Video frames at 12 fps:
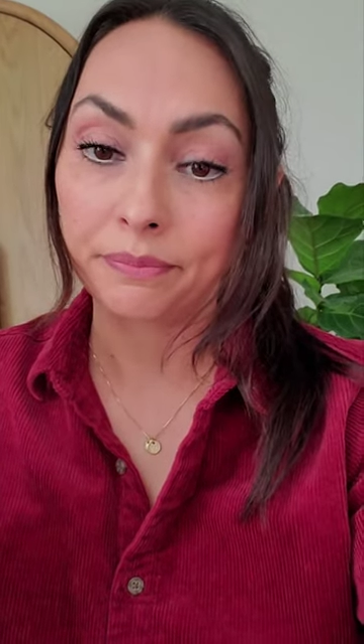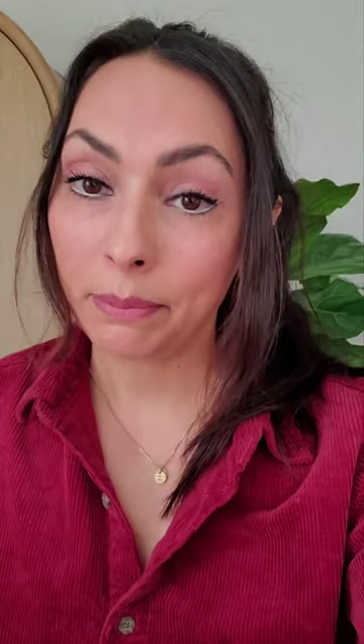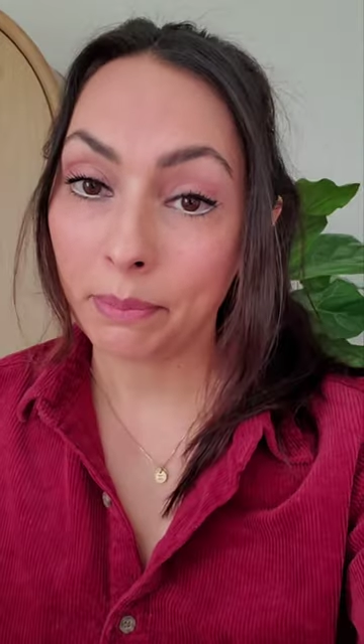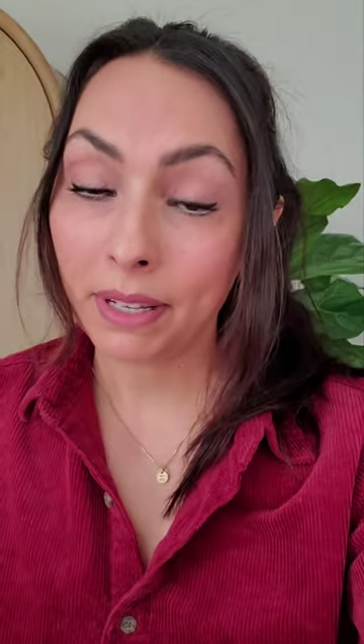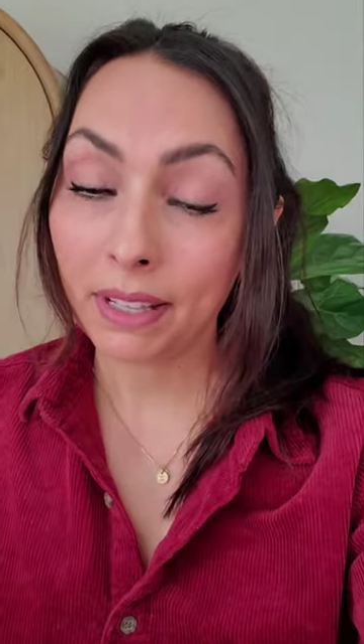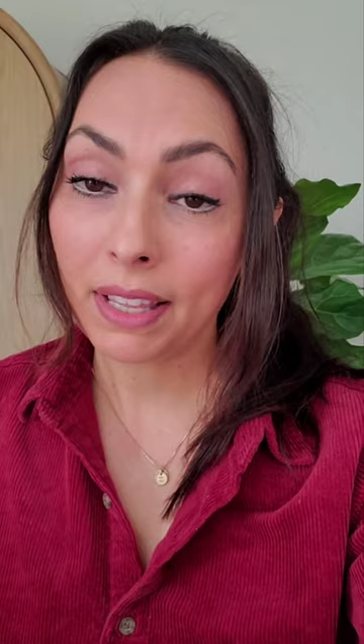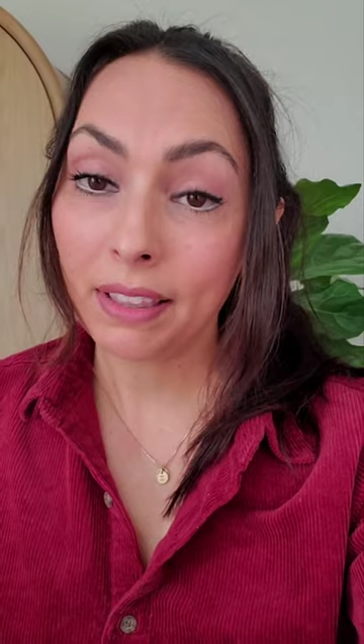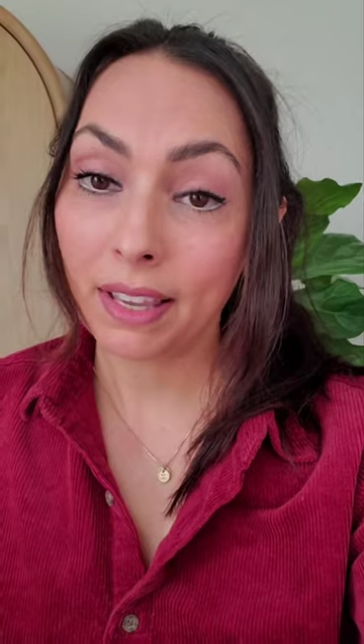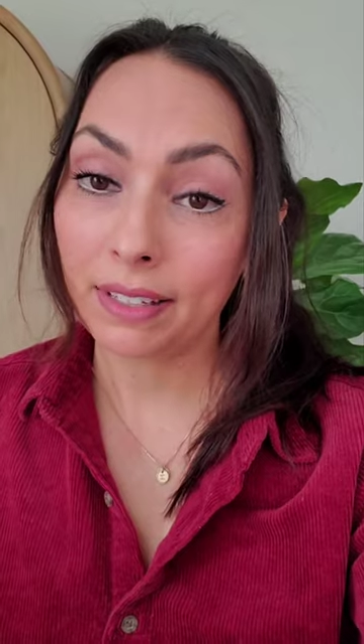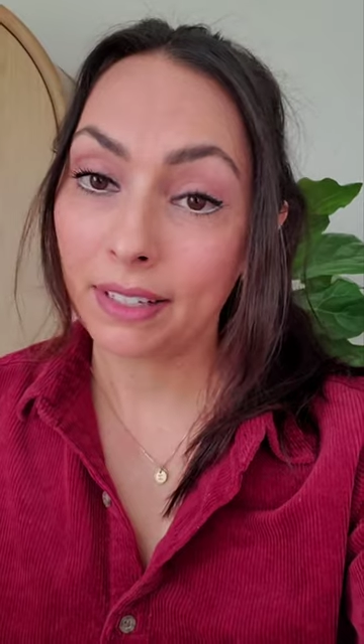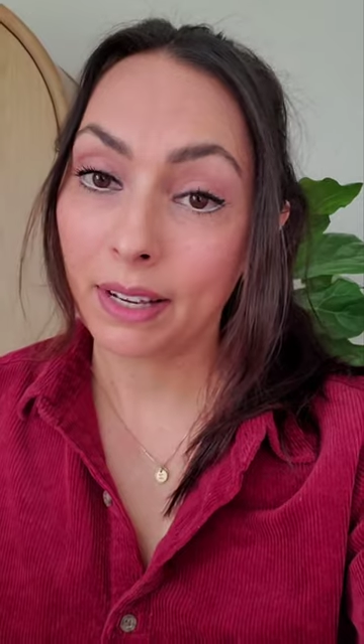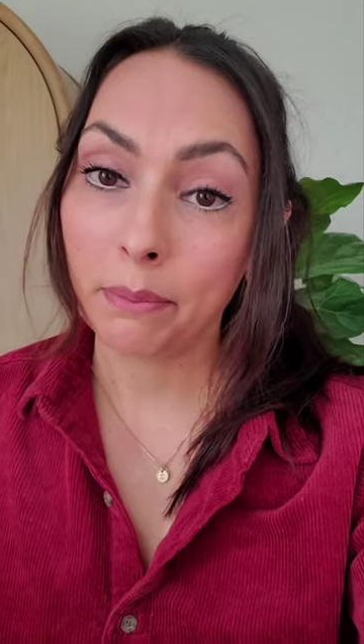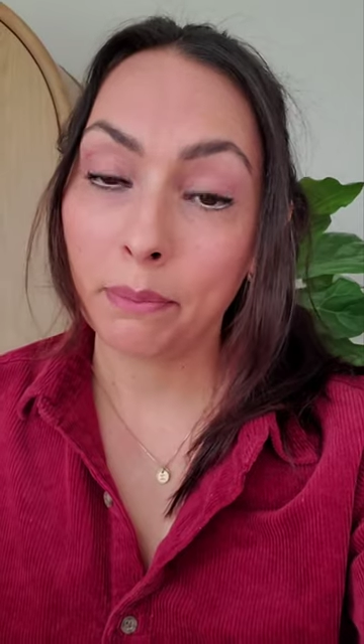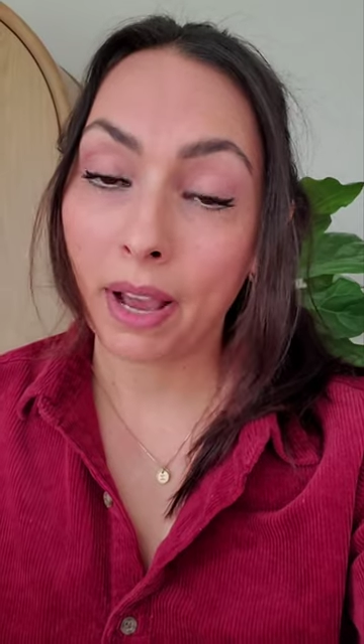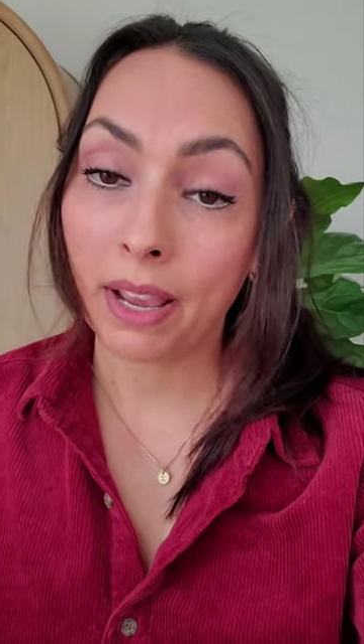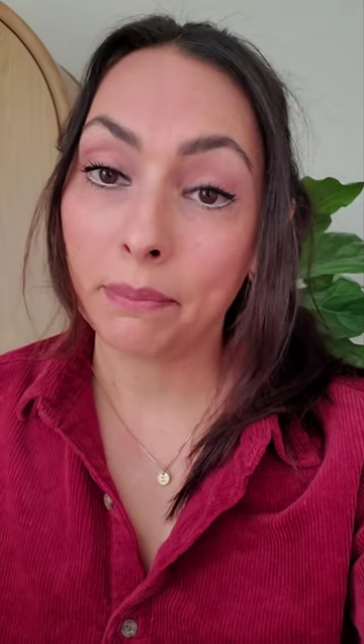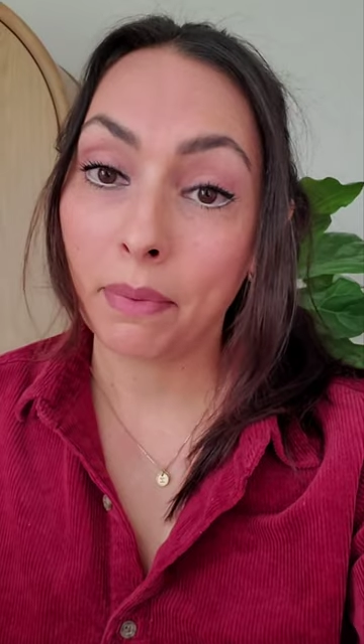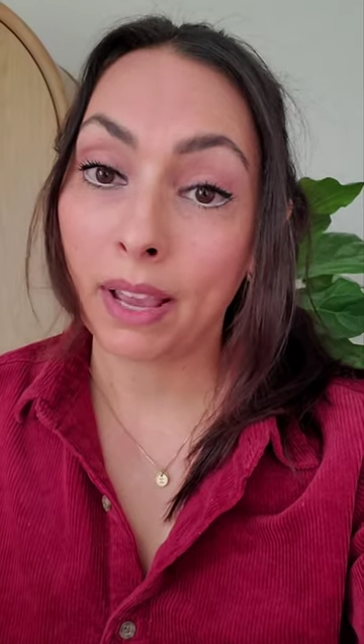I typically like to
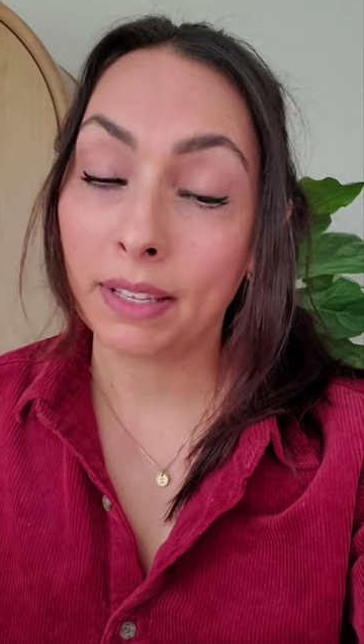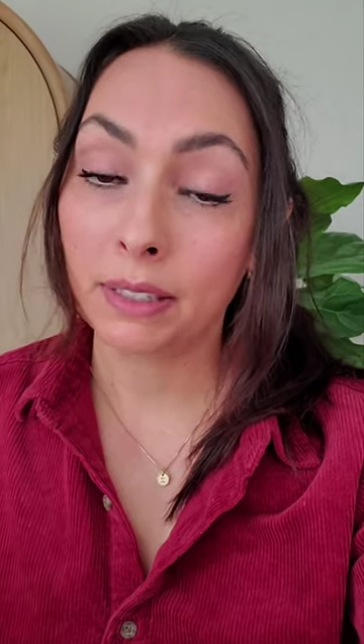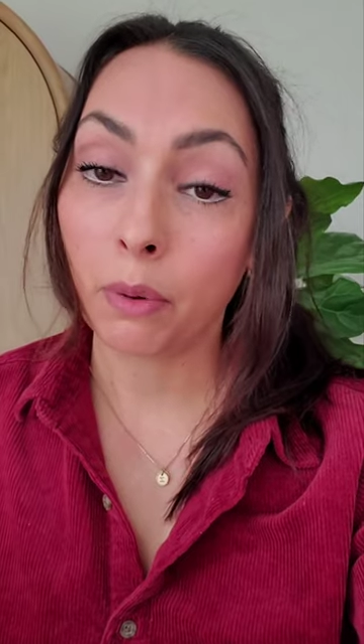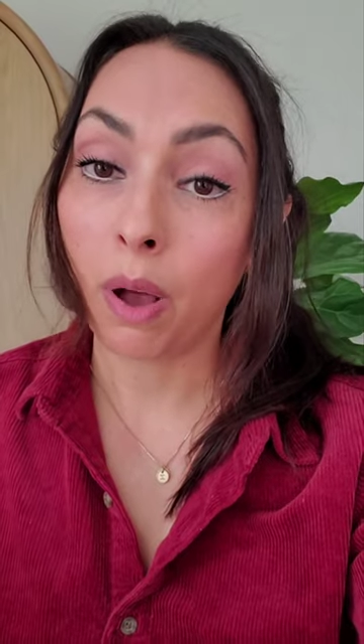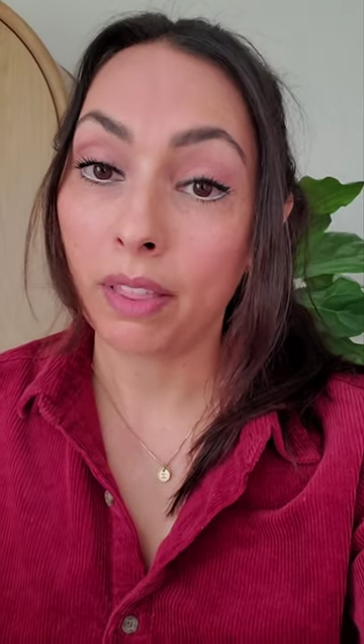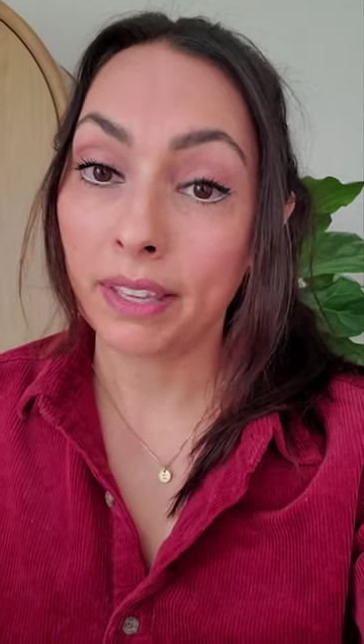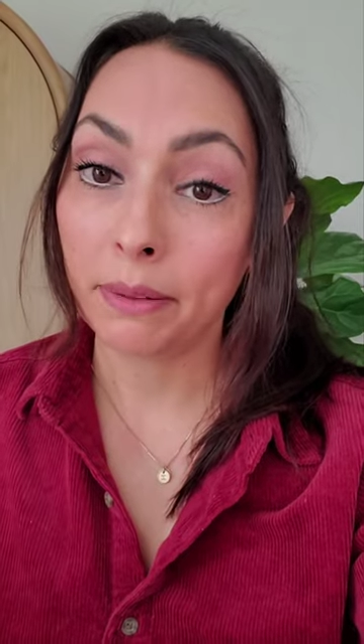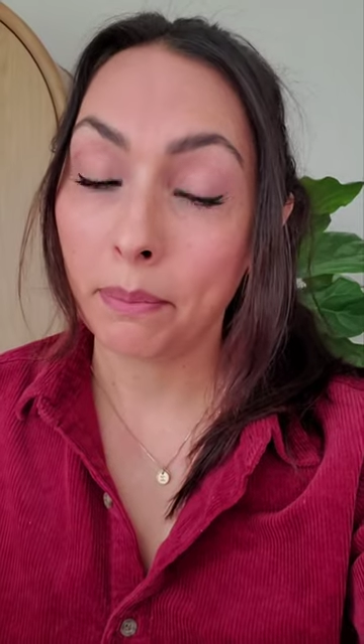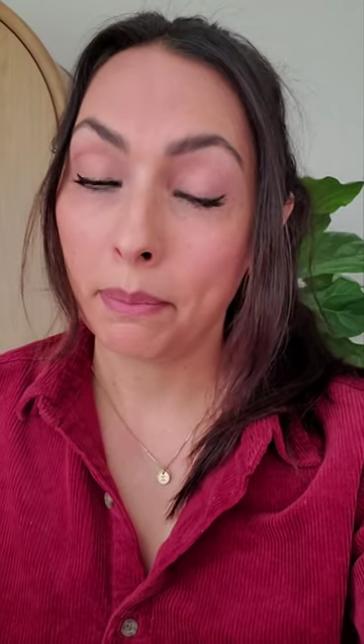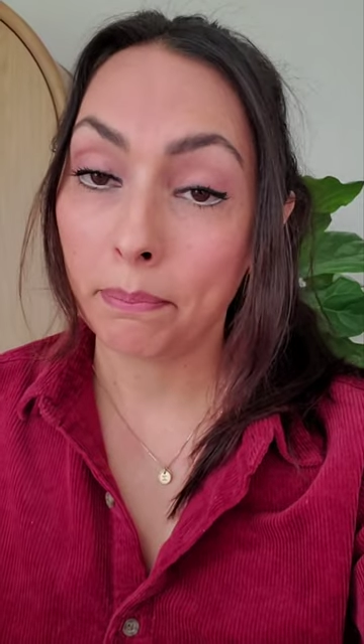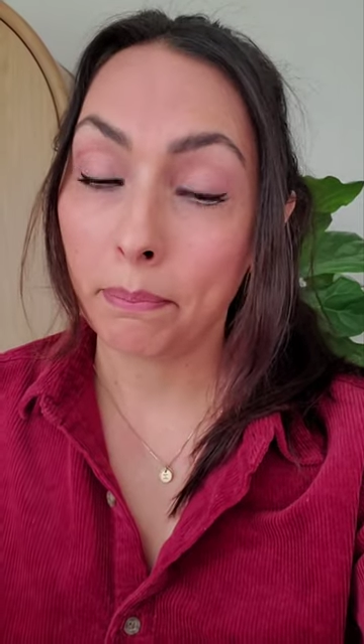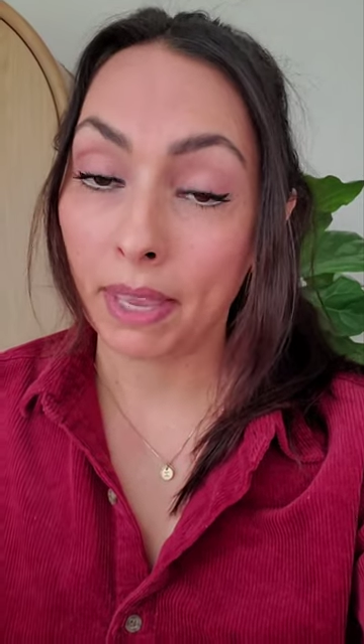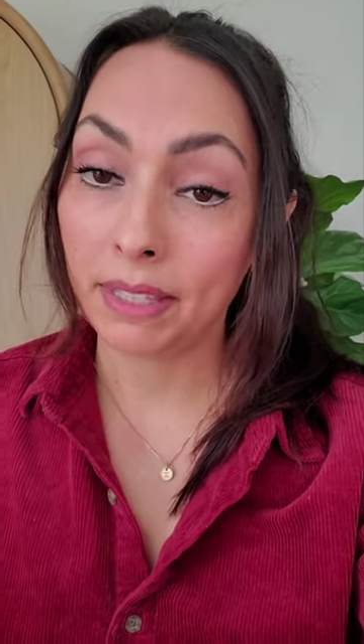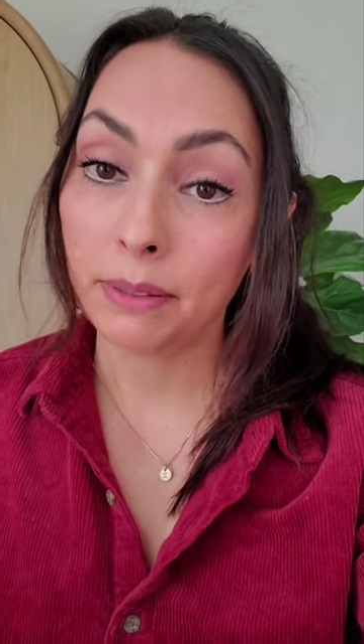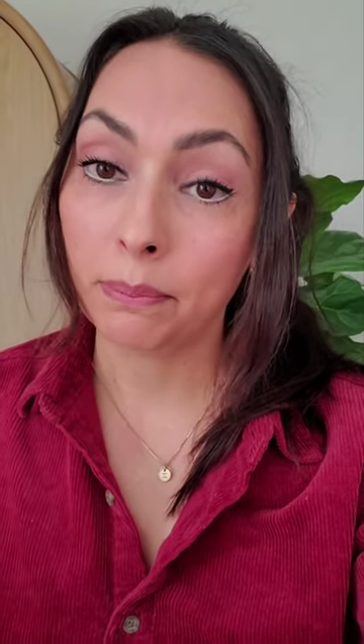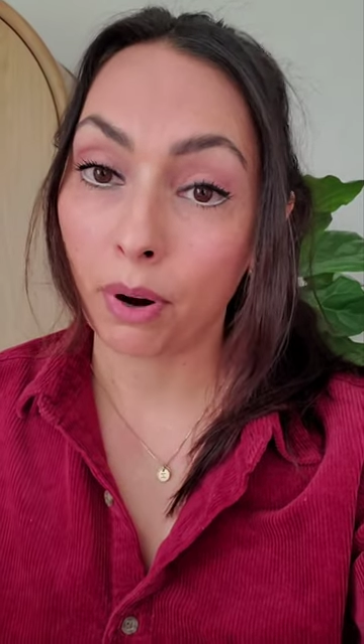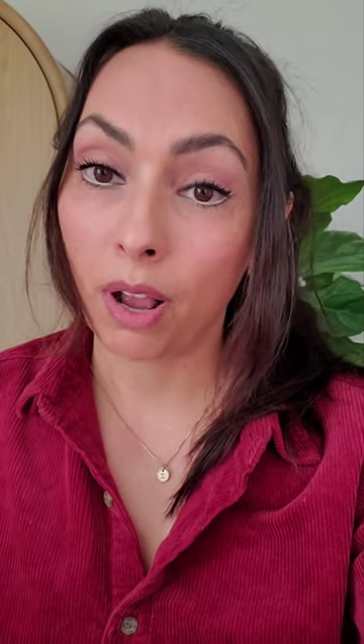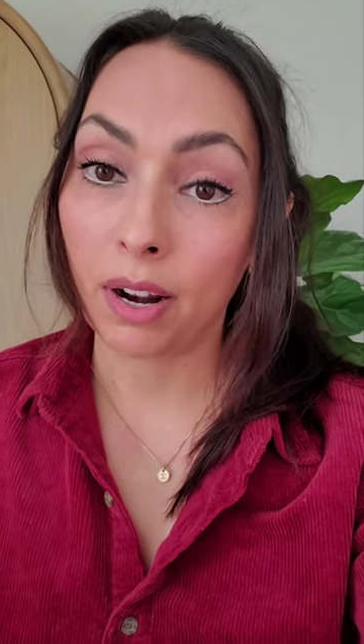combine my squalene-based
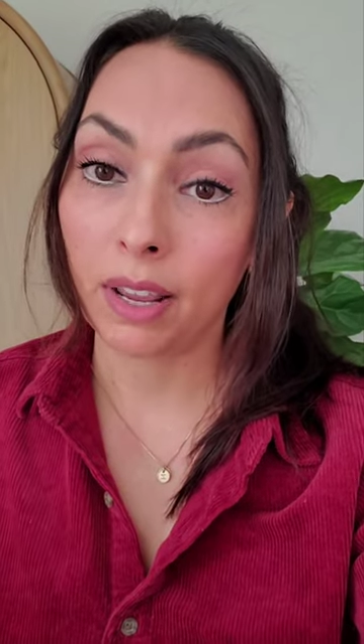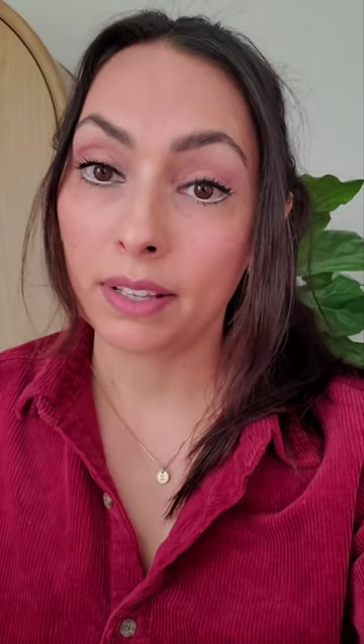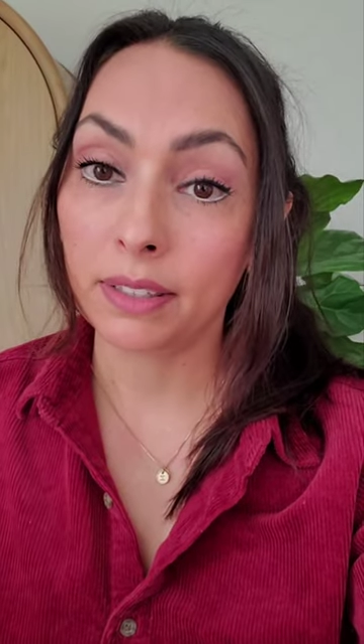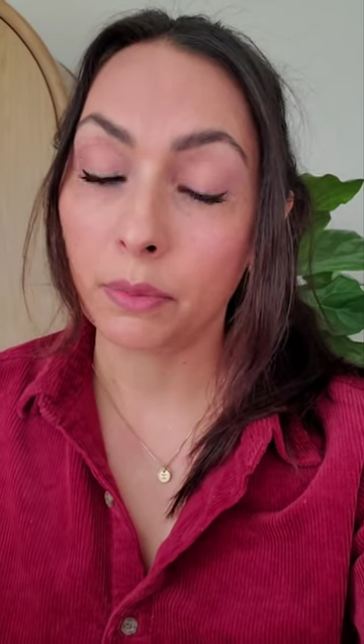products